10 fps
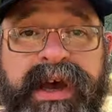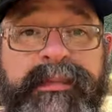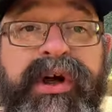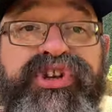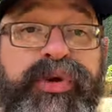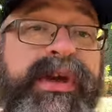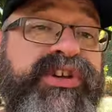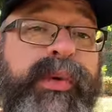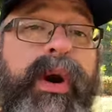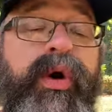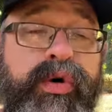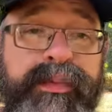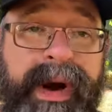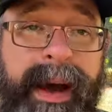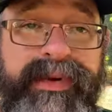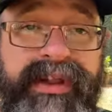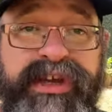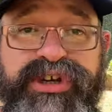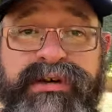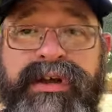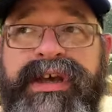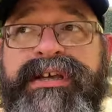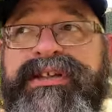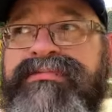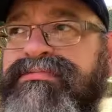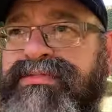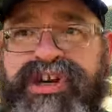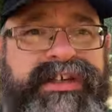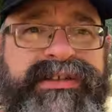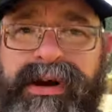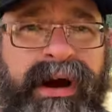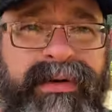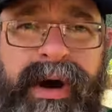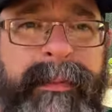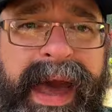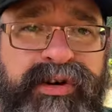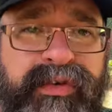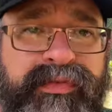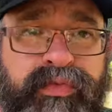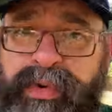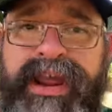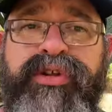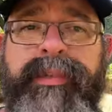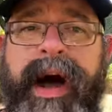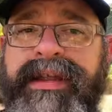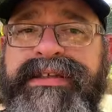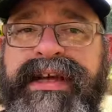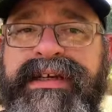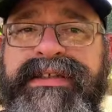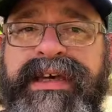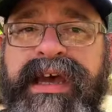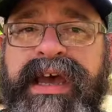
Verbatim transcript: But doing it to our own population is just, oh, a matter of regular politics.